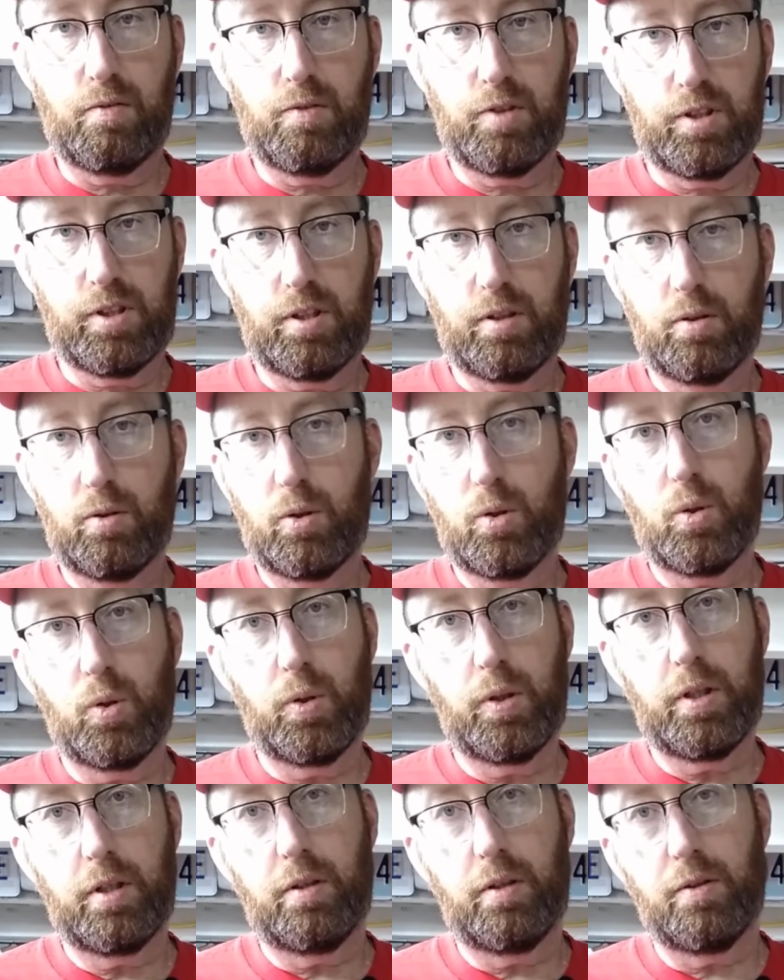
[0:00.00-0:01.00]
single
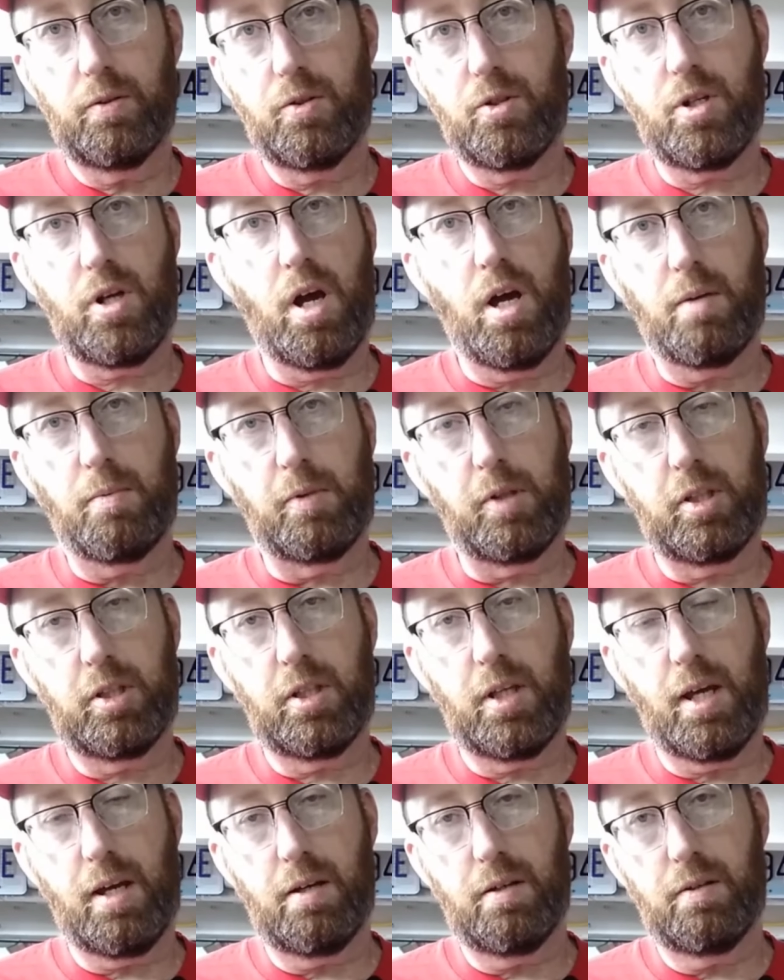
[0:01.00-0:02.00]
coil chimey
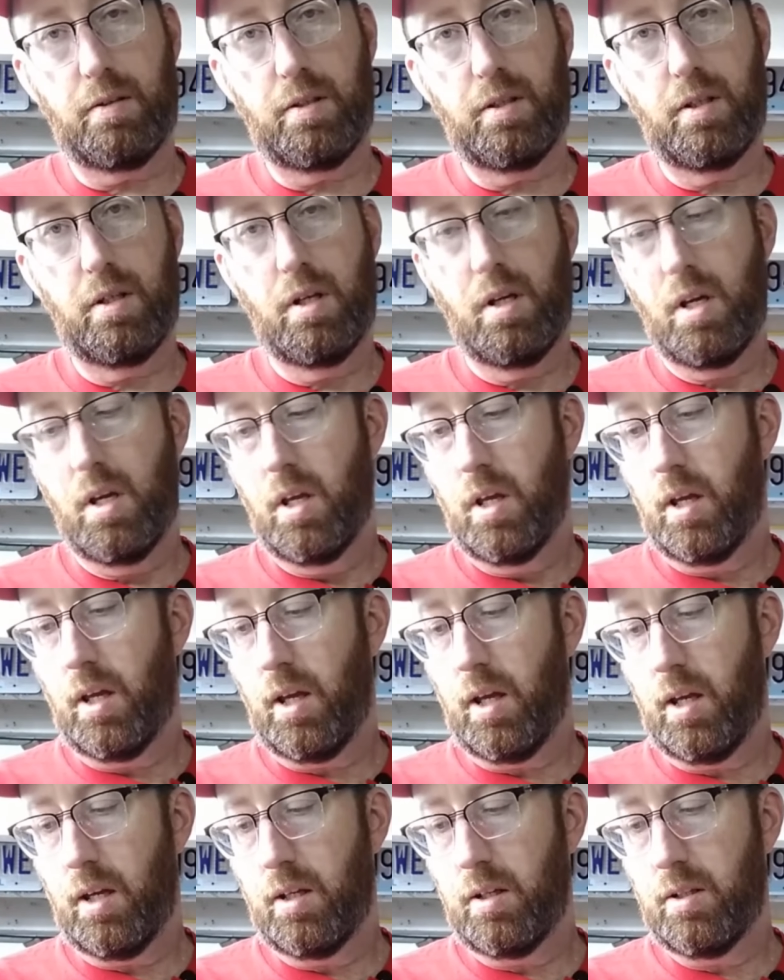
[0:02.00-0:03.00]
sound,
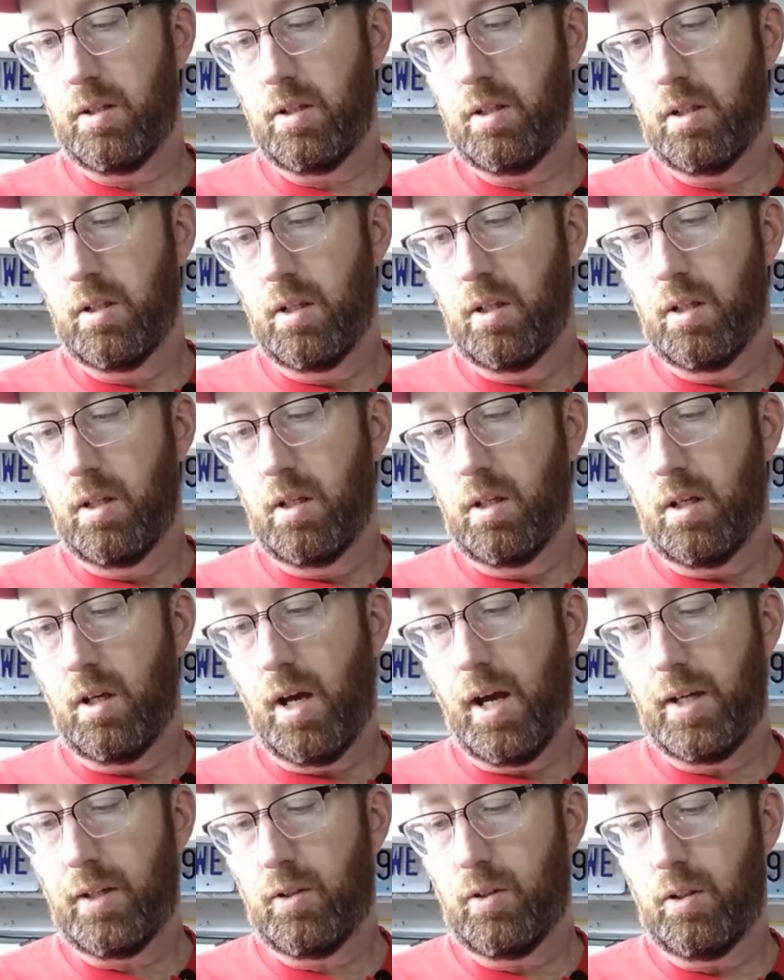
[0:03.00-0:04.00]
and
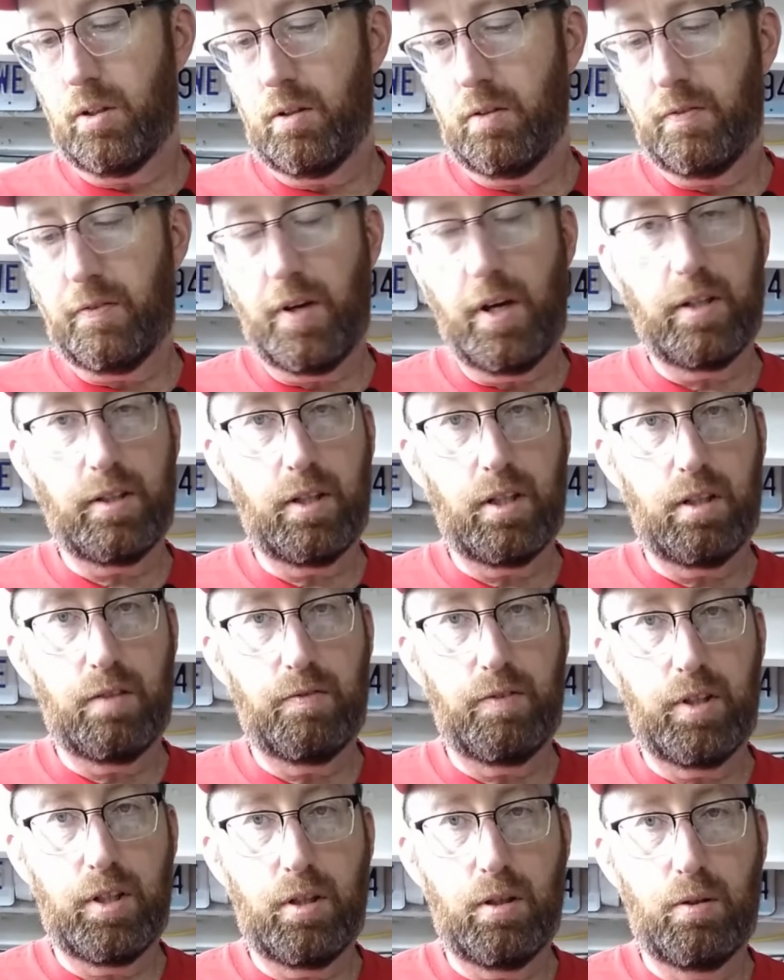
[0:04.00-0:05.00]
I couldn't find any
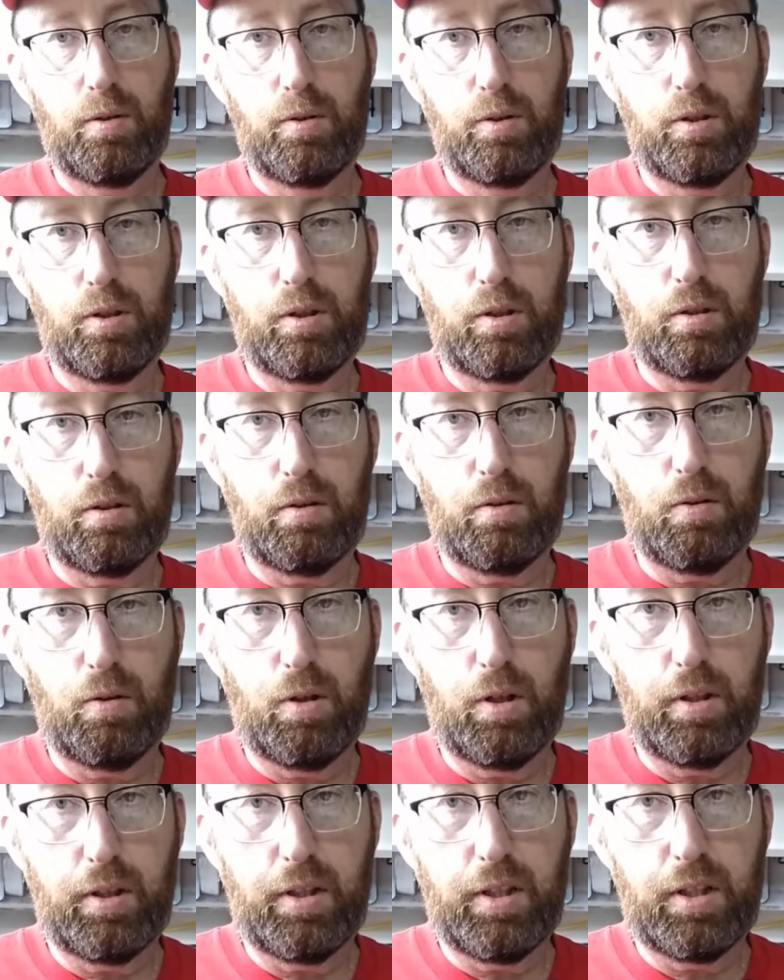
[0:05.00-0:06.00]
videos,
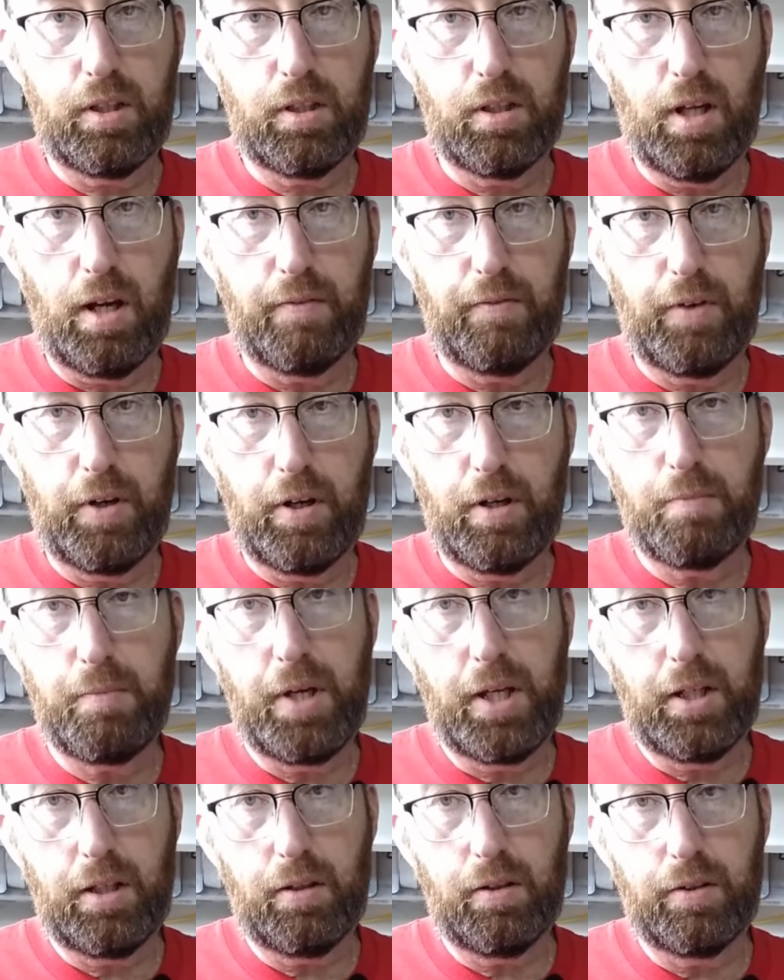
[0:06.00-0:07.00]
or at least not very
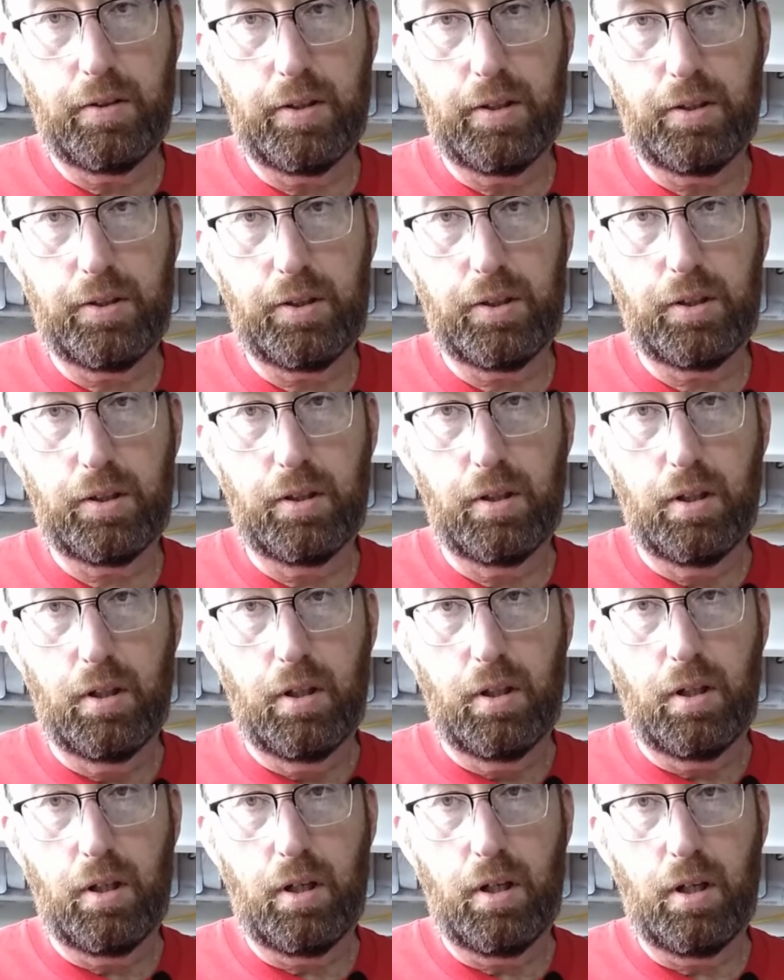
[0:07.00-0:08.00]
many, on this
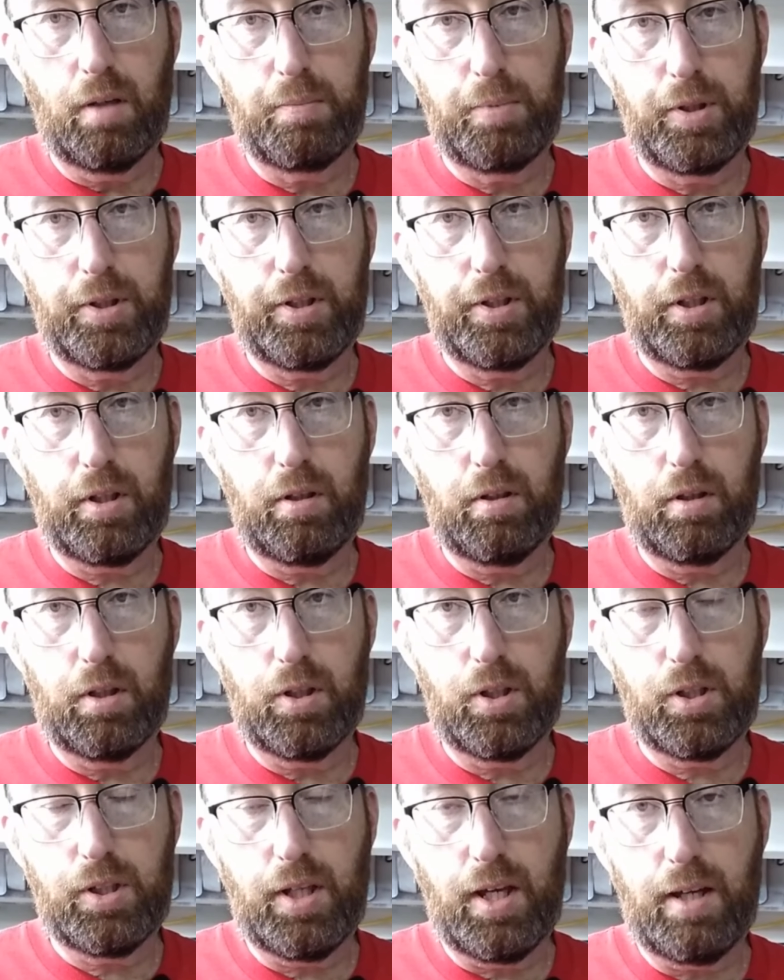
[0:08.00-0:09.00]
particular
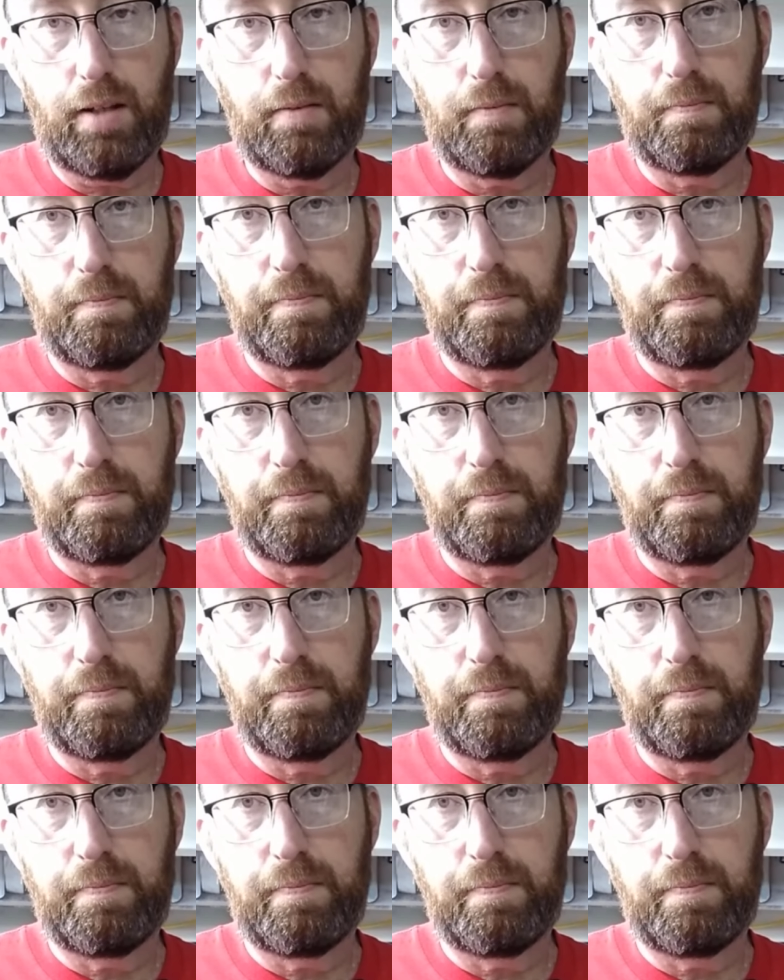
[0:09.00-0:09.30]
set.